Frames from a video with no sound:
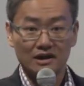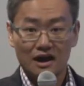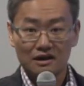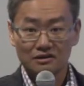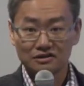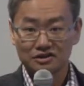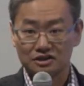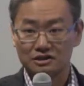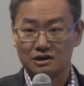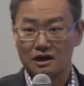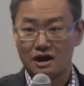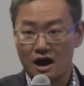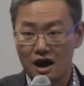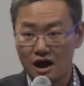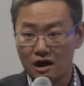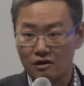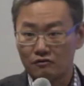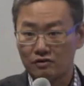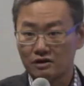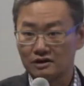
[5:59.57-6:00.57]
launched
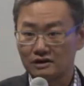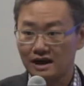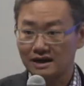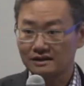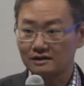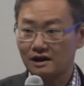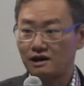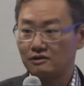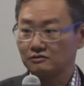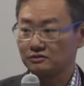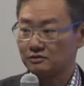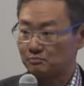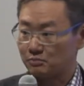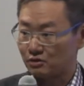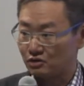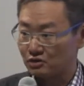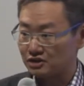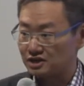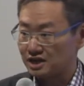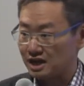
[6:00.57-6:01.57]
our Lighthouse
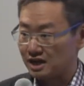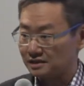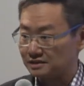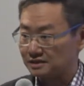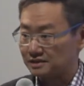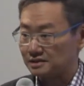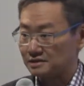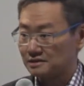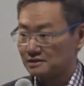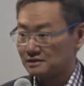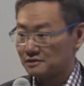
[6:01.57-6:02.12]
project.